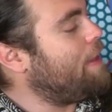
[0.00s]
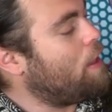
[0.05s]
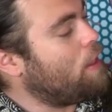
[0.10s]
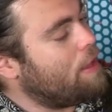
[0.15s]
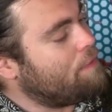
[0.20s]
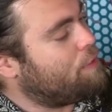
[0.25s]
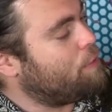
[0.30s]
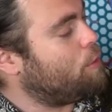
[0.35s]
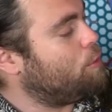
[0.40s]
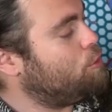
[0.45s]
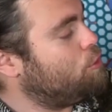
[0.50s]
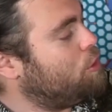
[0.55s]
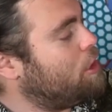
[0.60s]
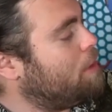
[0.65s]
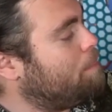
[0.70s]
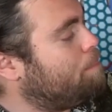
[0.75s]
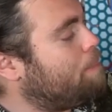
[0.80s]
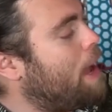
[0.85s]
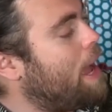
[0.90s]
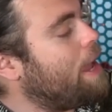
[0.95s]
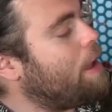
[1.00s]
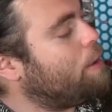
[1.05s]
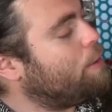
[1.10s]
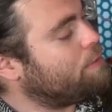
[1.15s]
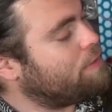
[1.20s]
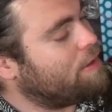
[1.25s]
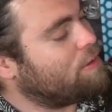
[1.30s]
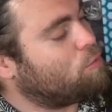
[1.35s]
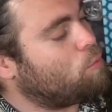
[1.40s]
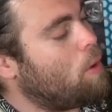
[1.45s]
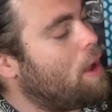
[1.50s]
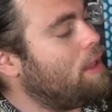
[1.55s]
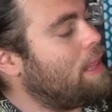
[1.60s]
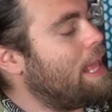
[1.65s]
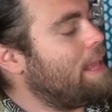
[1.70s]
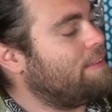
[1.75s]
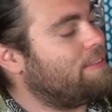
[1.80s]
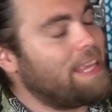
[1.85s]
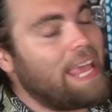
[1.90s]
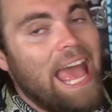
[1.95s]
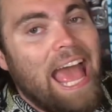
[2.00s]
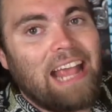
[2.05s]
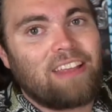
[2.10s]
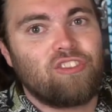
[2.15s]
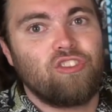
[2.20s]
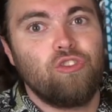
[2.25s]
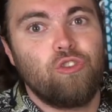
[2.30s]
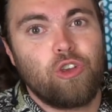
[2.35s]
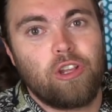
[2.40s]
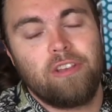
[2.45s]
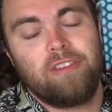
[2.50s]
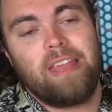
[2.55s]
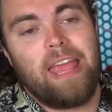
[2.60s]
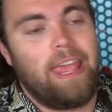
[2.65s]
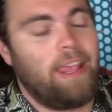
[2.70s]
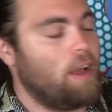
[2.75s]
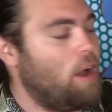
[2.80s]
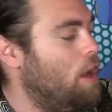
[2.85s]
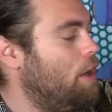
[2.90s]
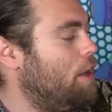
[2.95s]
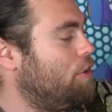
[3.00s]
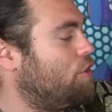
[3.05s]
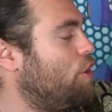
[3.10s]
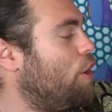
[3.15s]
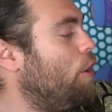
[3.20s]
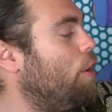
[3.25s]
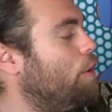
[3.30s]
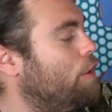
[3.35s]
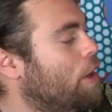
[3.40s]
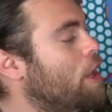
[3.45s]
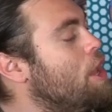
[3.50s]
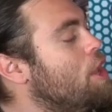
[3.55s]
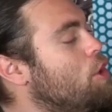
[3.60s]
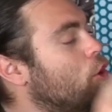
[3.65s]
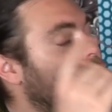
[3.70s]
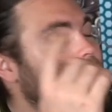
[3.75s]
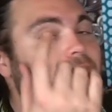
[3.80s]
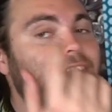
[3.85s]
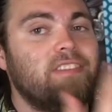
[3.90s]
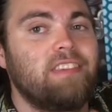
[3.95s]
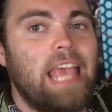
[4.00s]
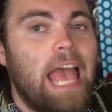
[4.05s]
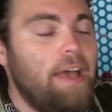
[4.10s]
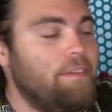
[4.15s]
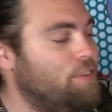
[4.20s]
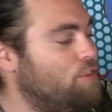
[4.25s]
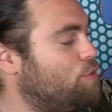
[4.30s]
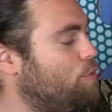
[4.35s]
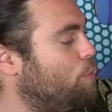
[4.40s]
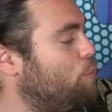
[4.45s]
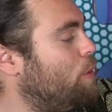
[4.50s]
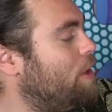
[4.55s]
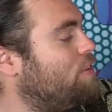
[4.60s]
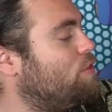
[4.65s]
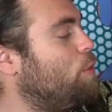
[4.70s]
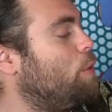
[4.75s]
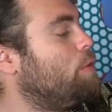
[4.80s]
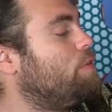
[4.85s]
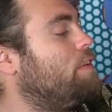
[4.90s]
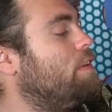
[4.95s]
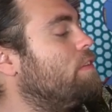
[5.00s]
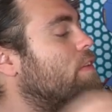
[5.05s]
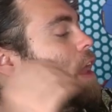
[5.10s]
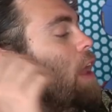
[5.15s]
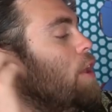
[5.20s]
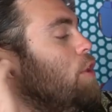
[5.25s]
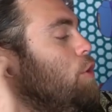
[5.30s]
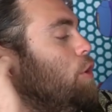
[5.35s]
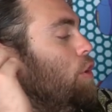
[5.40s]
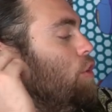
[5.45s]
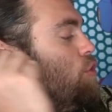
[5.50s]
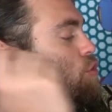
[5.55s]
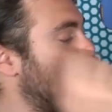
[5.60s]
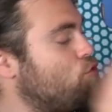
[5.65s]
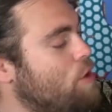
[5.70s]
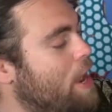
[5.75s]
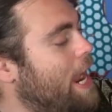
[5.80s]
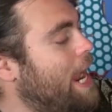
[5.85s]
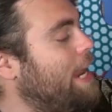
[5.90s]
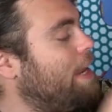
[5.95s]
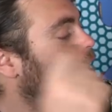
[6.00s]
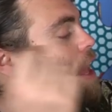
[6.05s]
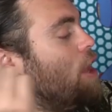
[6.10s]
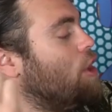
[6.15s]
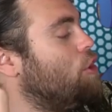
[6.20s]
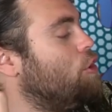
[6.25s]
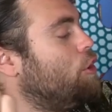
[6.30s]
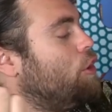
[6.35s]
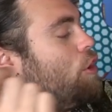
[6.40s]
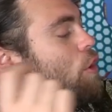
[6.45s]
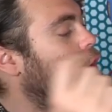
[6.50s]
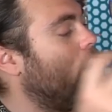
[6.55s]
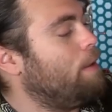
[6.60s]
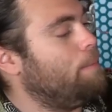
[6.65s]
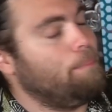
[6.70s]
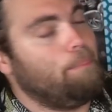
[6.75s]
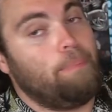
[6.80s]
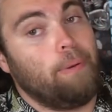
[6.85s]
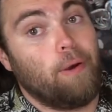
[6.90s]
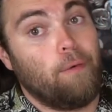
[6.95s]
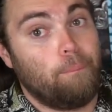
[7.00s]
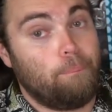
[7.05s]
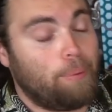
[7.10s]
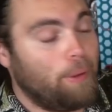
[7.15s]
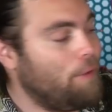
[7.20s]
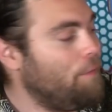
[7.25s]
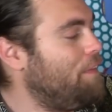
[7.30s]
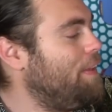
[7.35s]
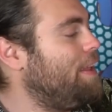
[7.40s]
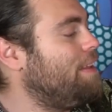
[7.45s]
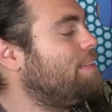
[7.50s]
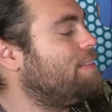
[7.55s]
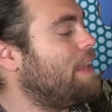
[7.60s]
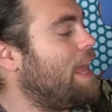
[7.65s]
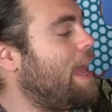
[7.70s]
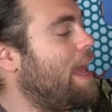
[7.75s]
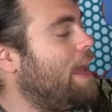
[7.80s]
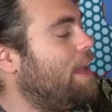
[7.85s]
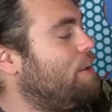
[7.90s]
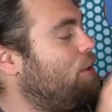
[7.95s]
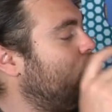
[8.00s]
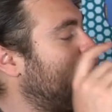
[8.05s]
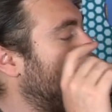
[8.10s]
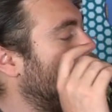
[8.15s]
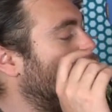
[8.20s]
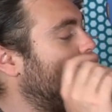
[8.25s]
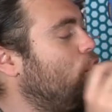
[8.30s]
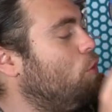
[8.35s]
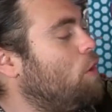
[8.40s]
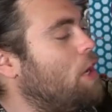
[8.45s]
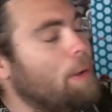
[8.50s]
they all have their own unique bios, as well as the actions you can take on a turn. You can scavenge for resources, you can trade, you can go ahead and build buildings, and you can do